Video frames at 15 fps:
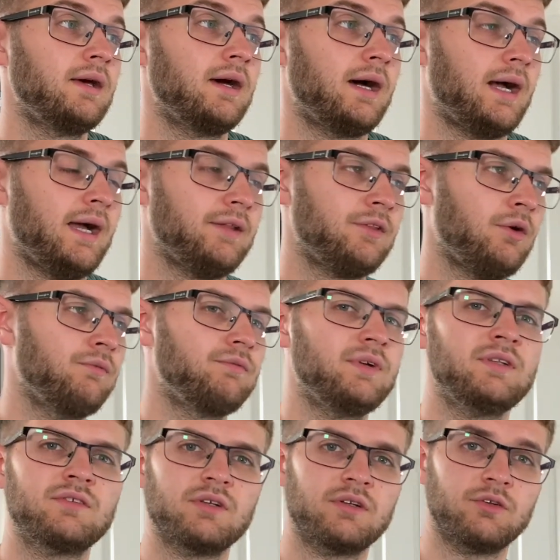I had that on
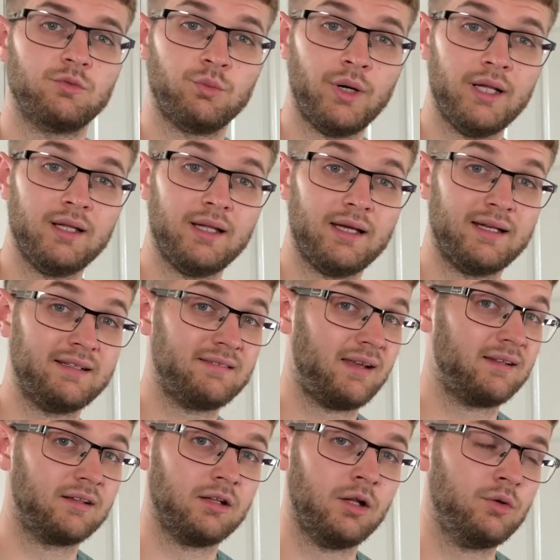Vinted as well, and it's
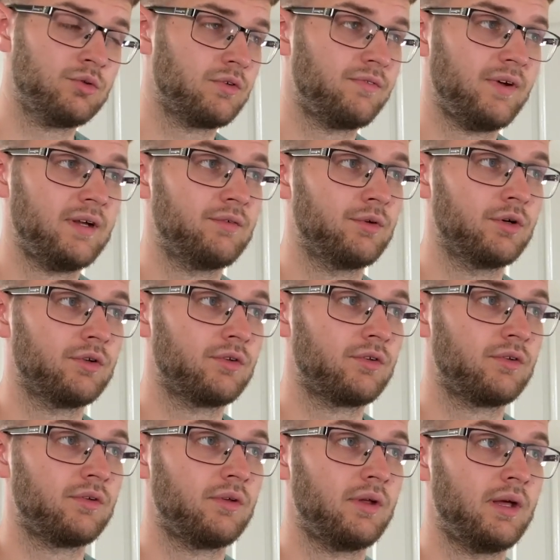had loads of favourites